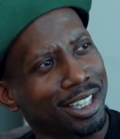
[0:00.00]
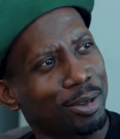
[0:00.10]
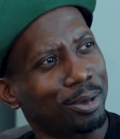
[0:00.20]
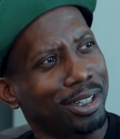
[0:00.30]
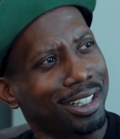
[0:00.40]

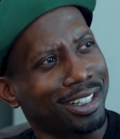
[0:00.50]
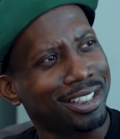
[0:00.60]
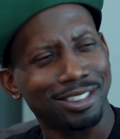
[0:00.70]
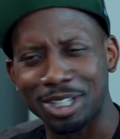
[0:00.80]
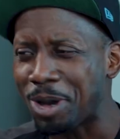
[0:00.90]
Like, what
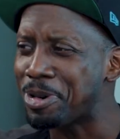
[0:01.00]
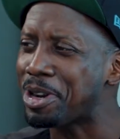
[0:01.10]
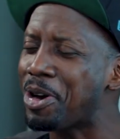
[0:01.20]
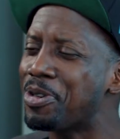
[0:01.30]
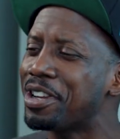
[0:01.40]
is
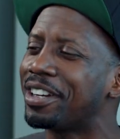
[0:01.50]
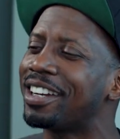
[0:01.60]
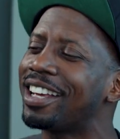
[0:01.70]
going on here?